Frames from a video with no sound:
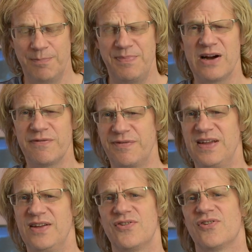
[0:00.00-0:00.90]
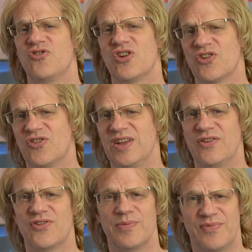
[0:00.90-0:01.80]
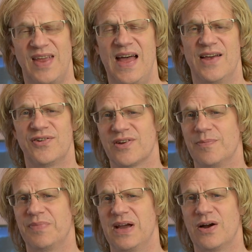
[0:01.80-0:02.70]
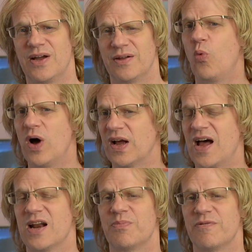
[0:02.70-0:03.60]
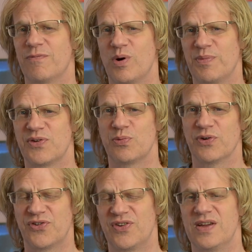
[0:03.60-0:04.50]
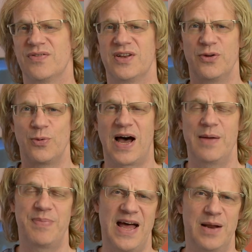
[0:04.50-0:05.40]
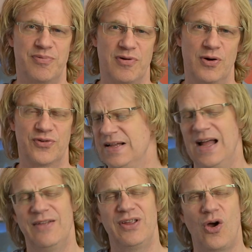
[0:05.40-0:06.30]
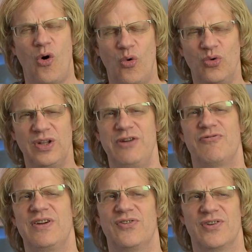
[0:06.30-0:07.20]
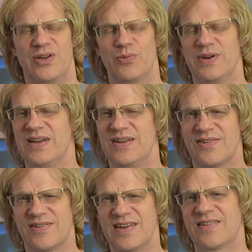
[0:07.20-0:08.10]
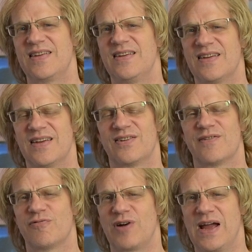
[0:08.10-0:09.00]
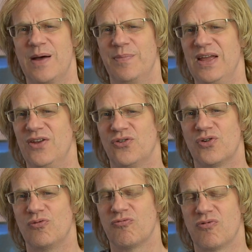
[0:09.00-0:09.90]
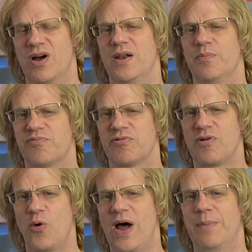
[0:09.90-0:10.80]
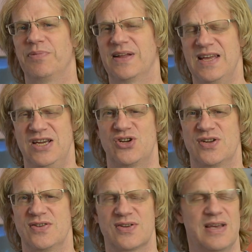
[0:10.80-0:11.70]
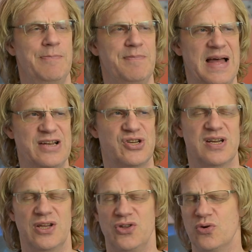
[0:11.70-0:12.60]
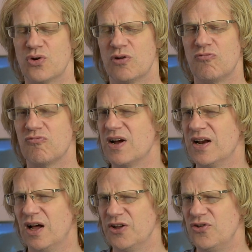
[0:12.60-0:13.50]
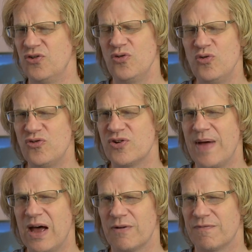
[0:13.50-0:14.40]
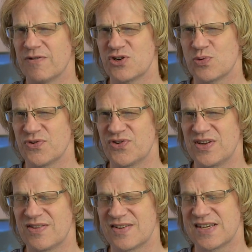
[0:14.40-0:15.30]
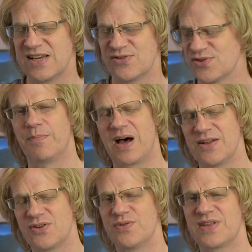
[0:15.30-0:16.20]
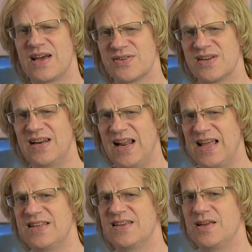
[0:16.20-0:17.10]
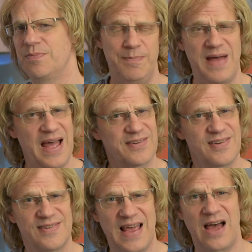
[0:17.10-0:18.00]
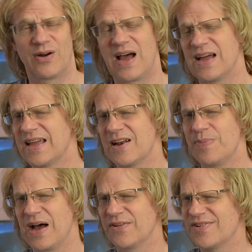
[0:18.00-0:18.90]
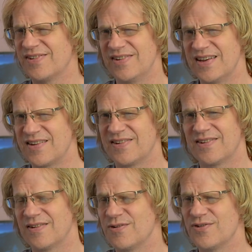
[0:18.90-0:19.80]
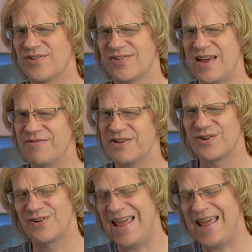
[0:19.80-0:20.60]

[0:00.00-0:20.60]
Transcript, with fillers: Barefeets just did some tests comparing what kind of performance we'll see in the new iPad Pros. And the only reason you would need 16 gigs of RAM is to run Pro applications. Imagine it. You could run a huge amount of virtual synthesizers. My 2018 maxes out. I get about 6 or 7 or